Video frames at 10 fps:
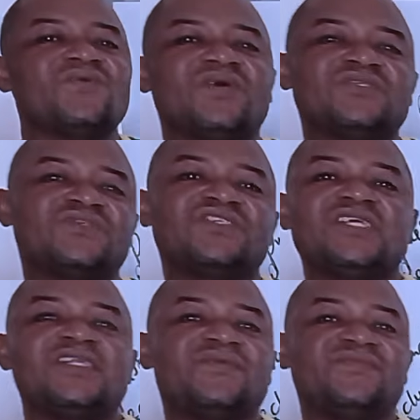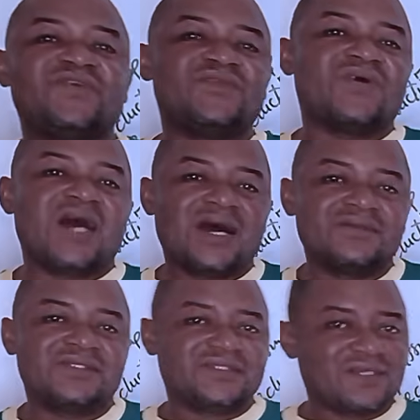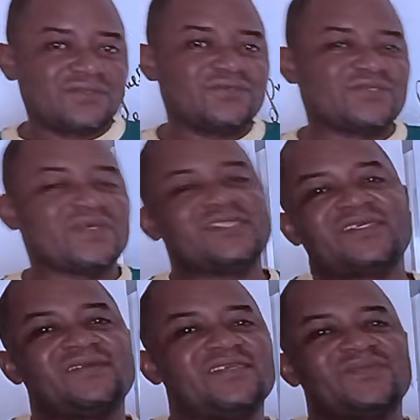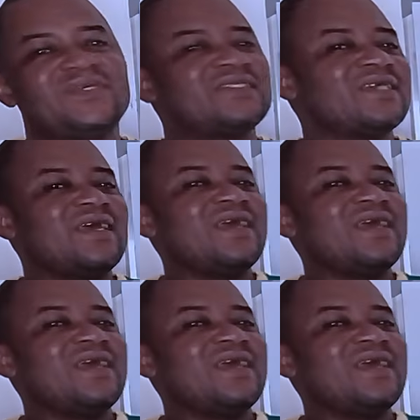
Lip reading: Once you share the video out, tell those you are sharing it with,